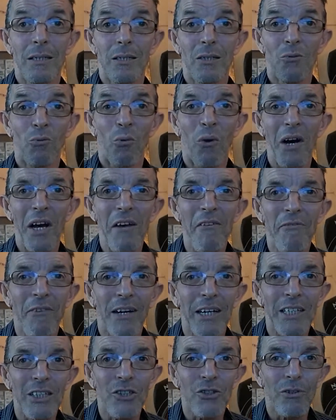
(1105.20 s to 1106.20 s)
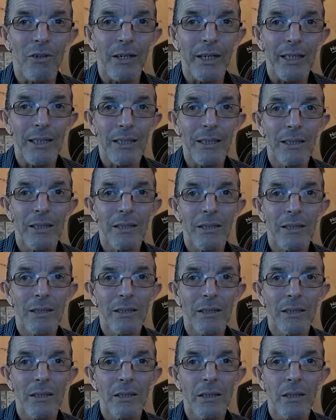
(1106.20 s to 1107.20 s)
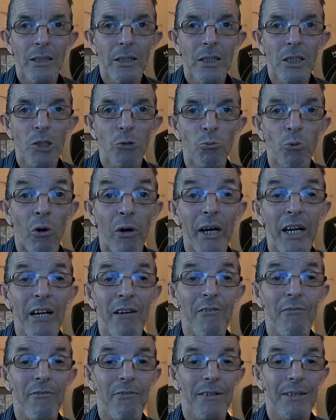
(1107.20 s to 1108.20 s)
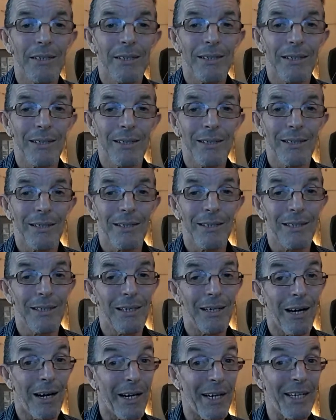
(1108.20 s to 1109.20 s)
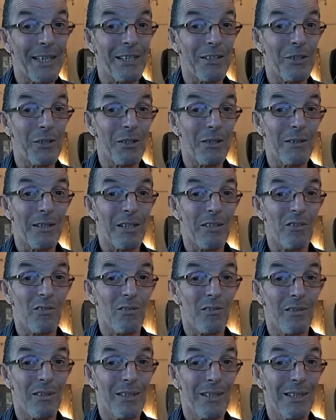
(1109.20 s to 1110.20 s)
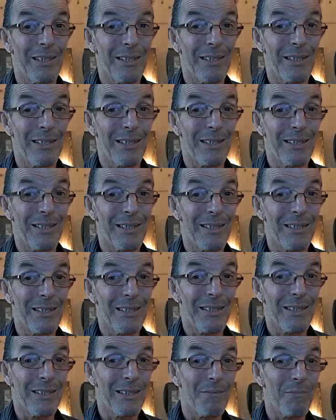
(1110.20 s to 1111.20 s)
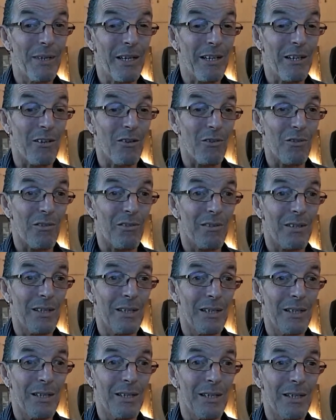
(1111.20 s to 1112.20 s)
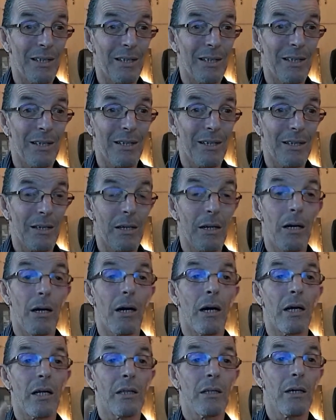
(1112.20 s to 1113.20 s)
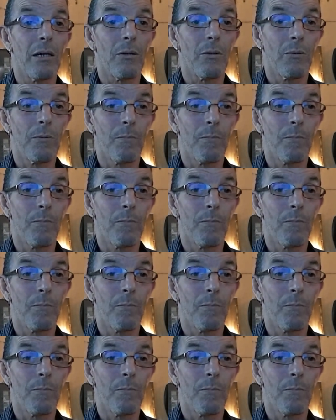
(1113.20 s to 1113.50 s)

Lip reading: what if I tried? What if I can do this? Because I know